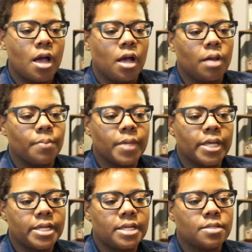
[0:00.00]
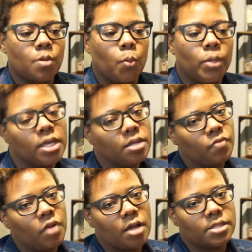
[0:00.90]
um, because we could
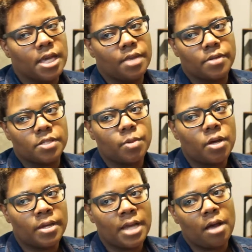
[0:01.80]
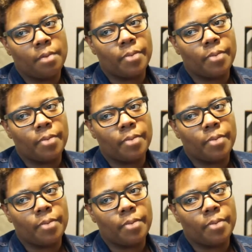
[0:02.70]
vlog together as well and I'll